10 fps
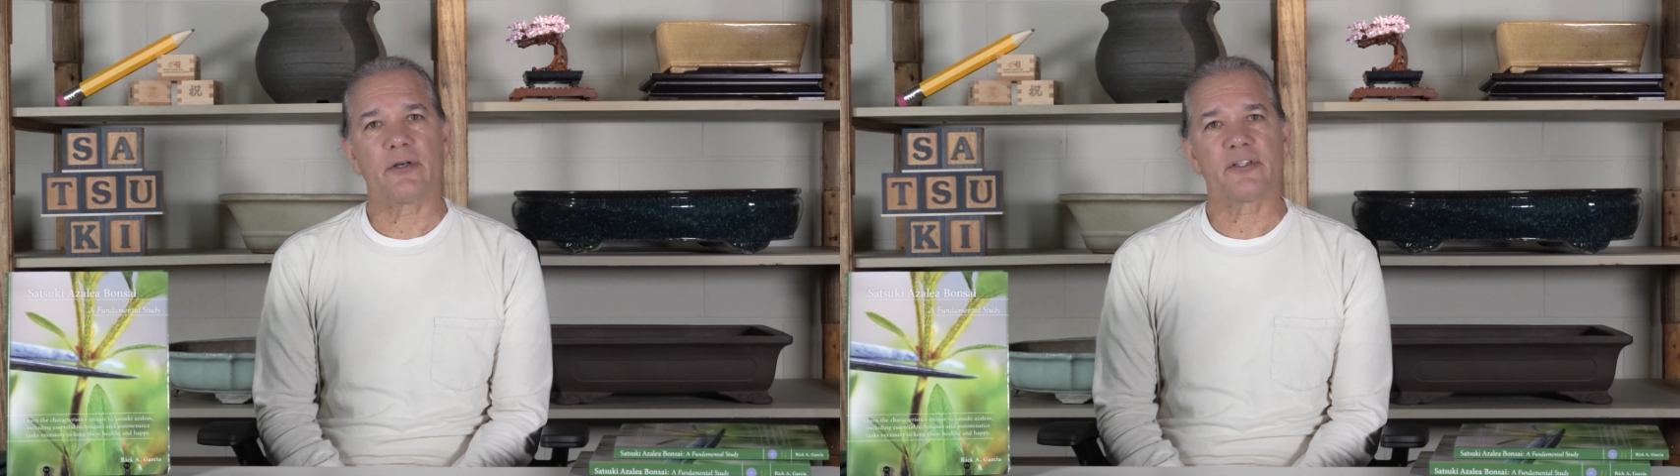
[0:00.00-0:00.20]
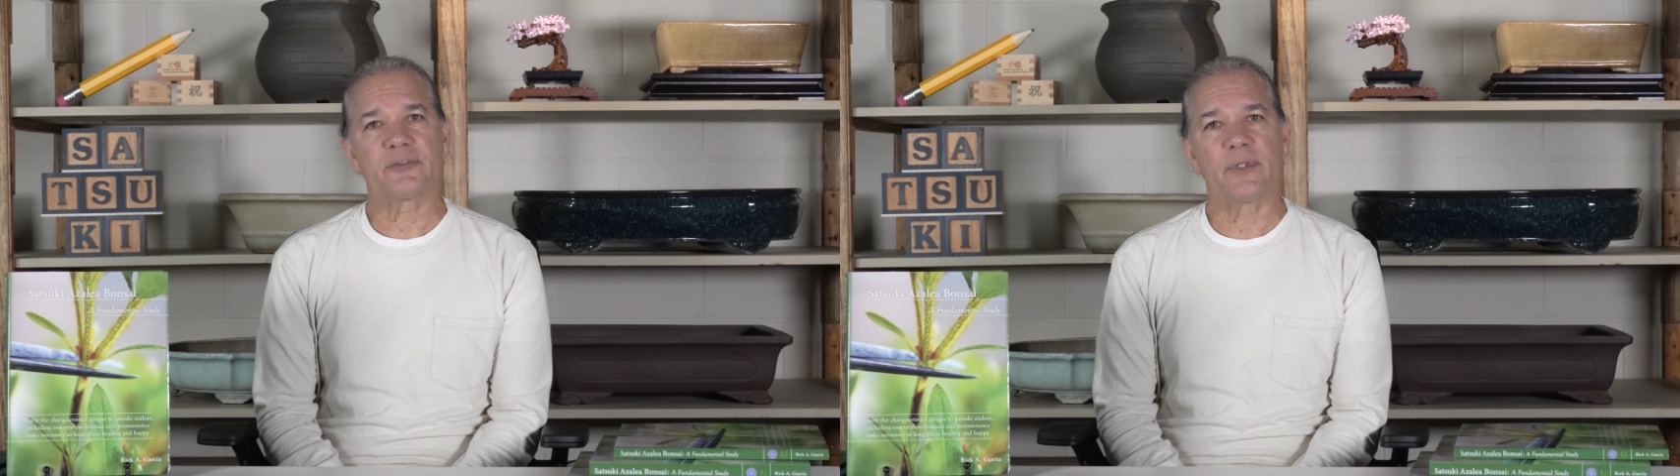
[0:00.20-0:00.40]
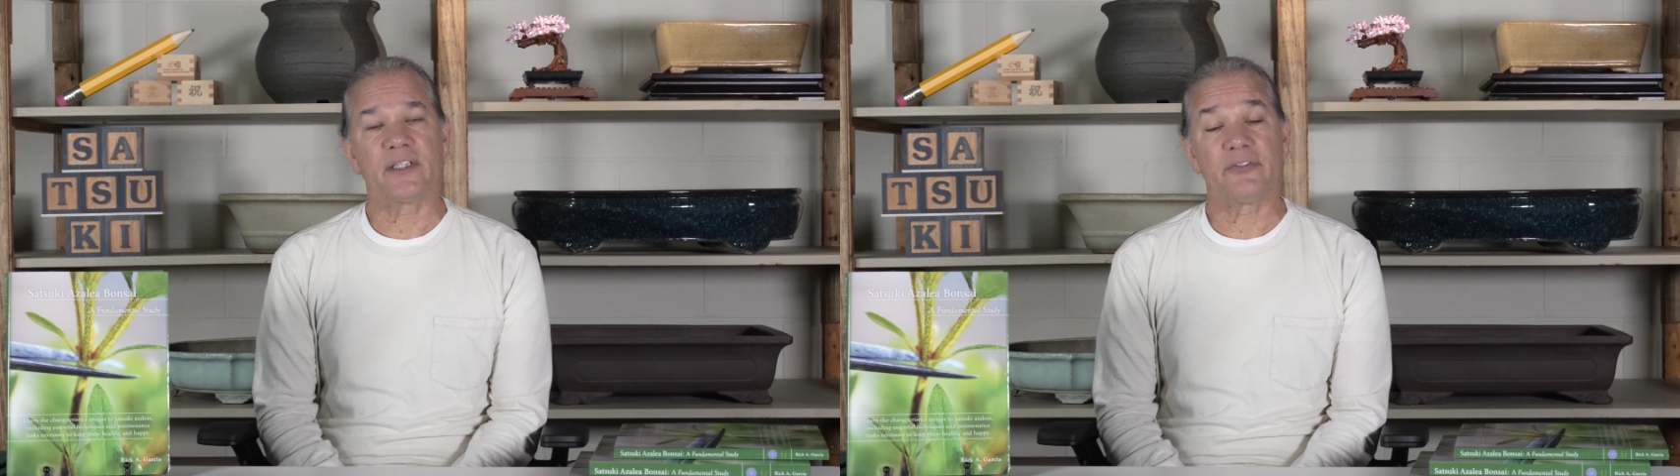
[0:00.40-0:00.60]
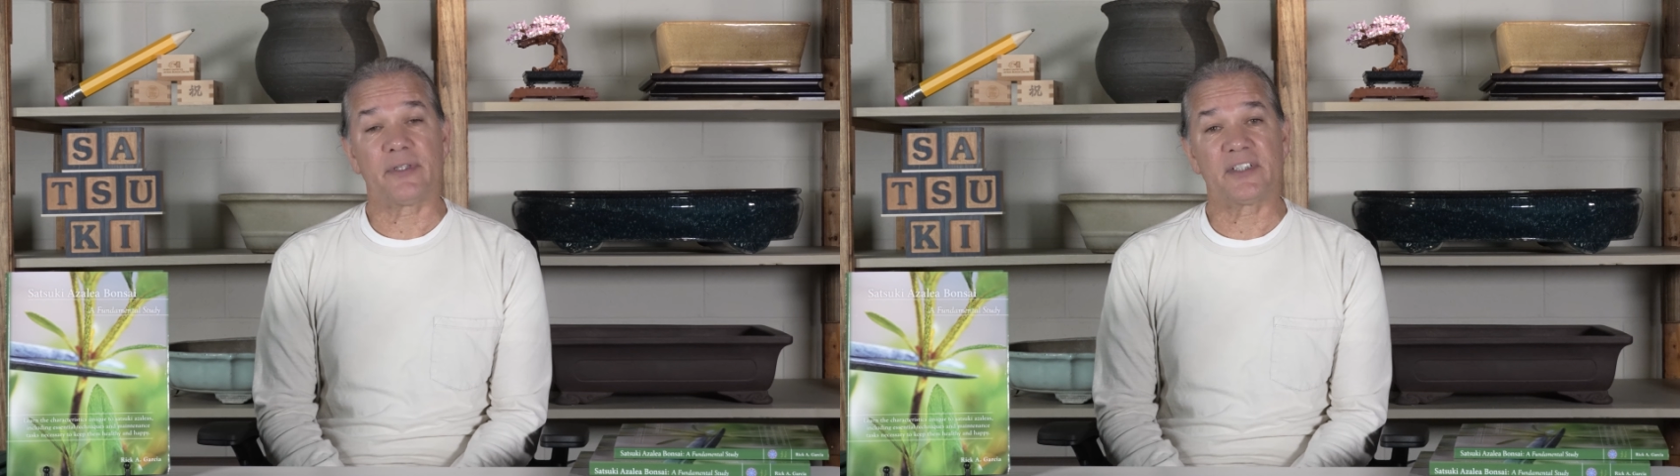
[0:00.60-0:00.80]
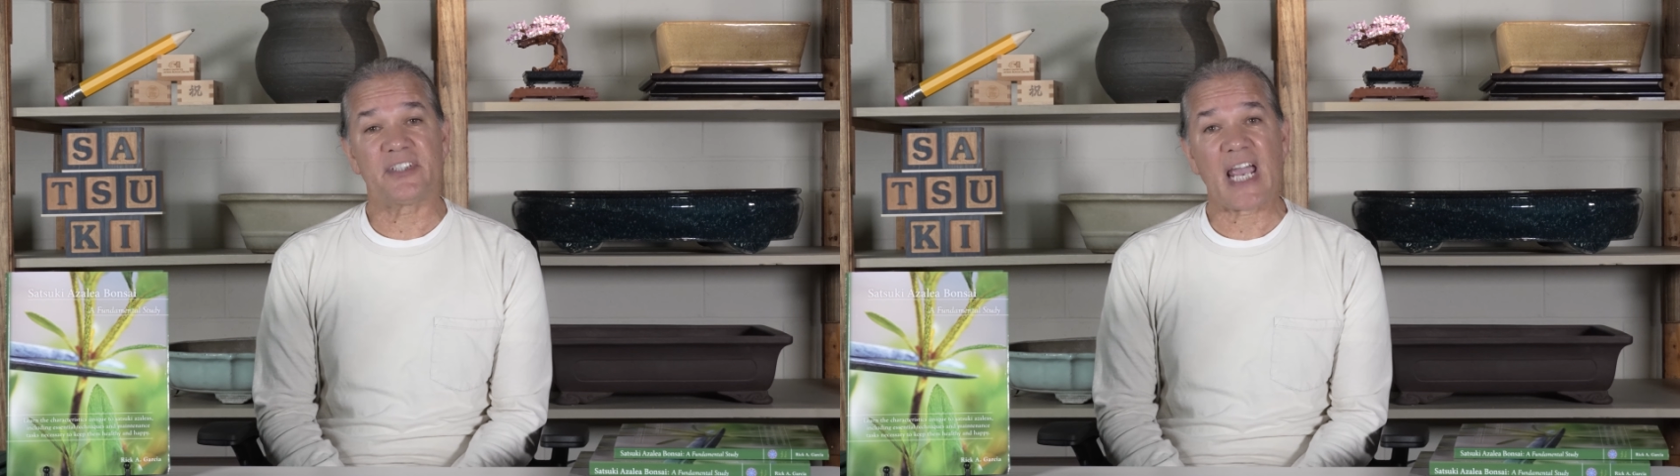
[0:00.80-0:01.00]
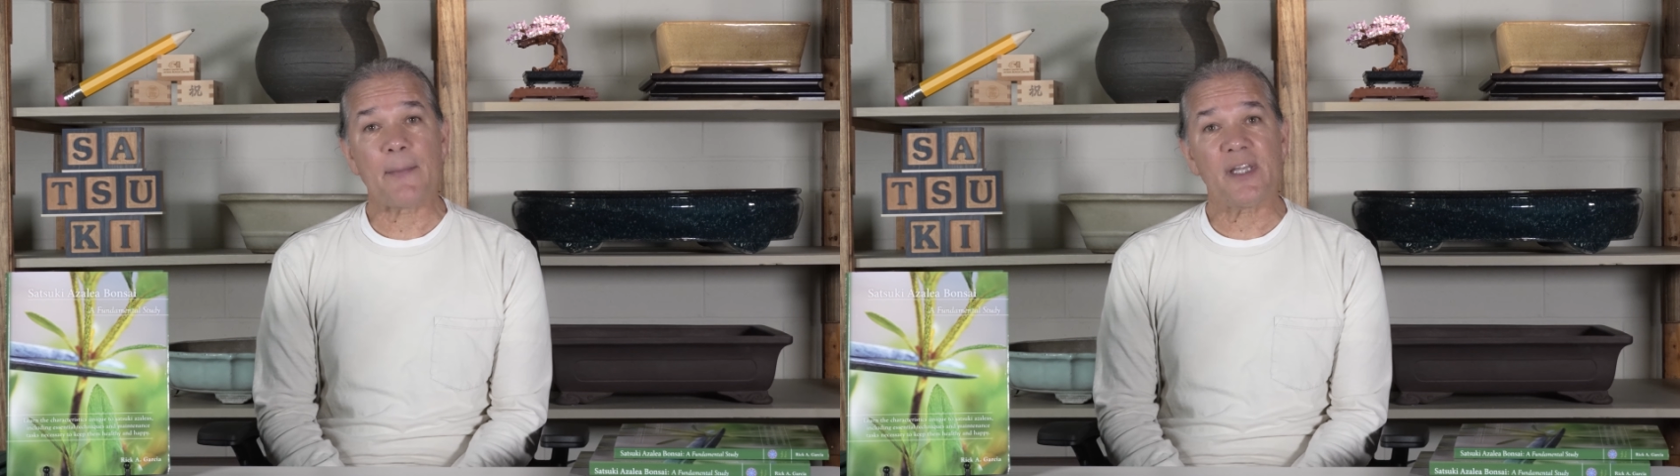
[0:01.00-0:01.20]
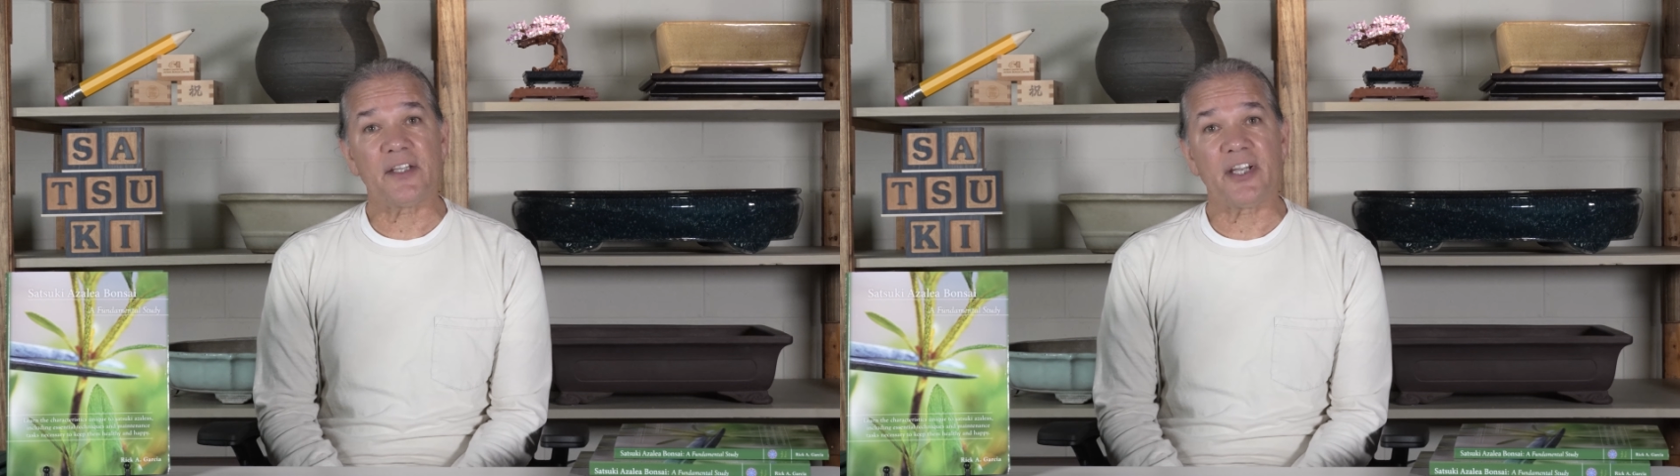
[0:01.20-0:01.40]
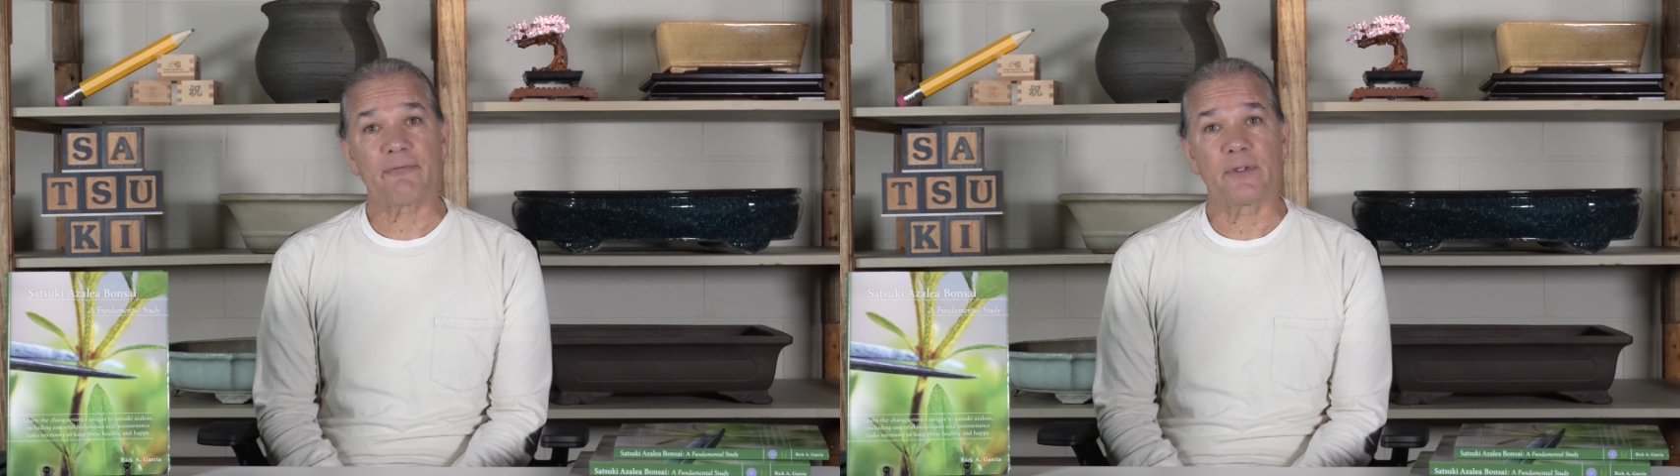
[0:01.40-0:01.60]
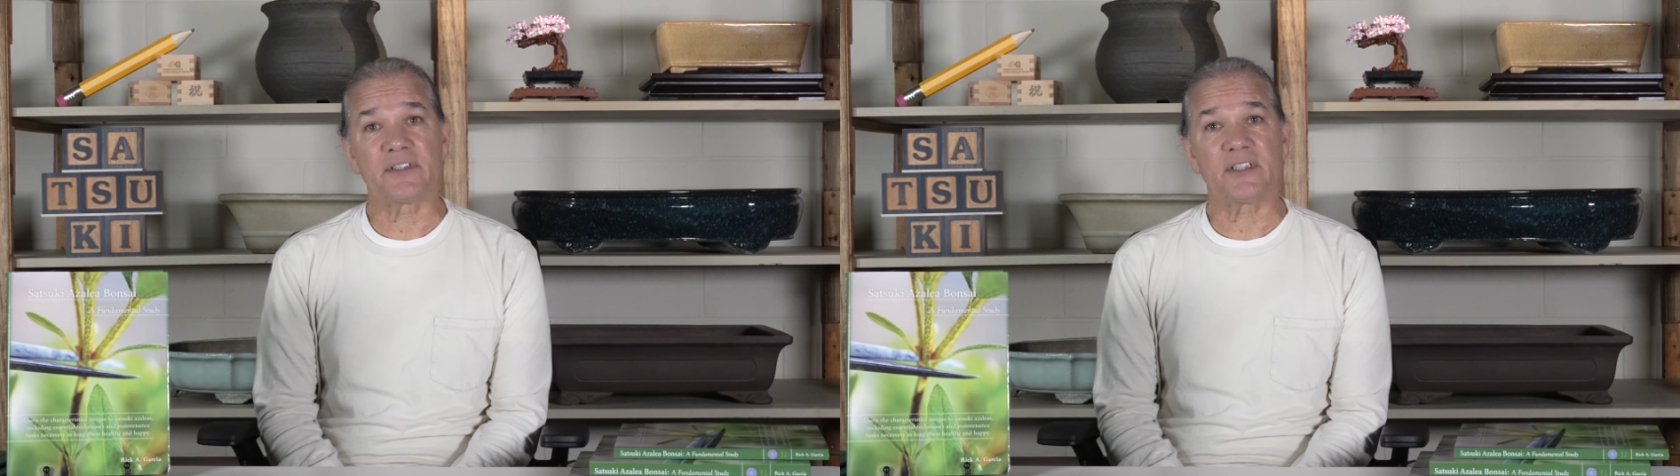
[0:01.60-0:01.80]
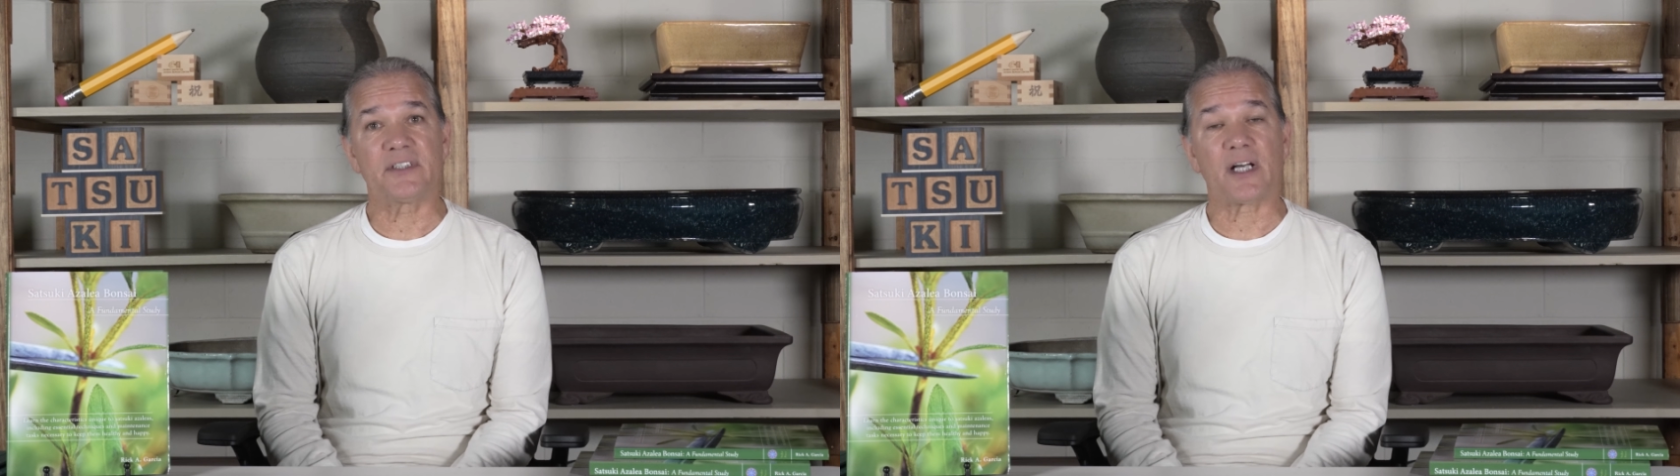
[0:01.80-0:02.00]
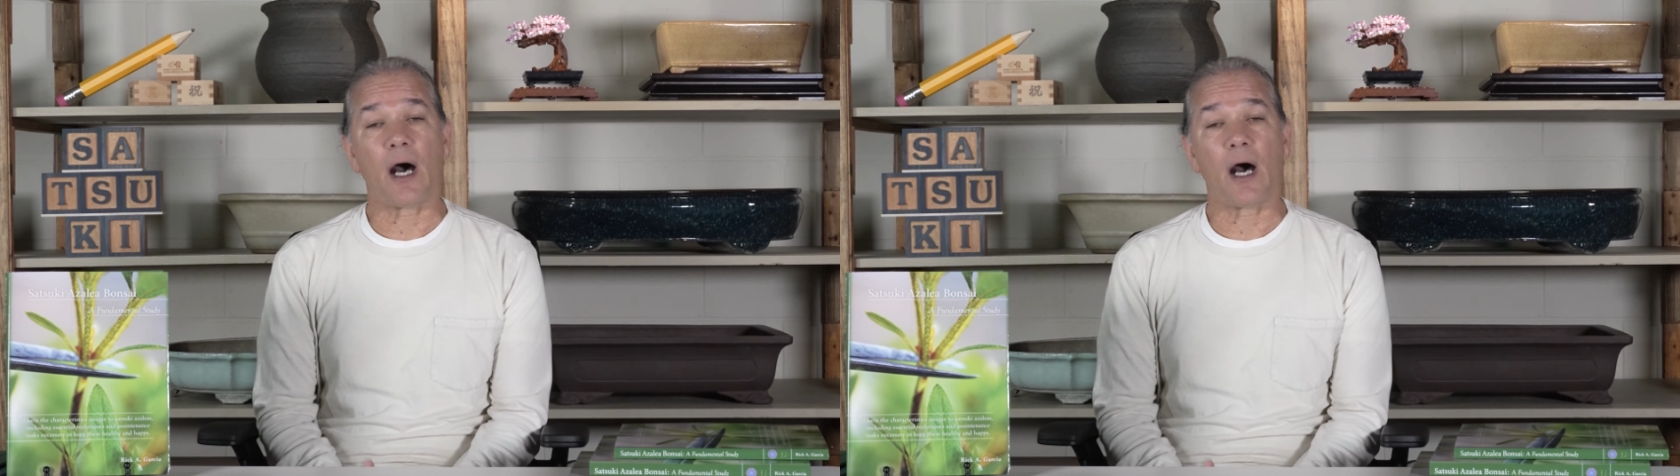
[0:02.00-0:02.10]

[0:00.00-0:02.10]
nursery to examine the differences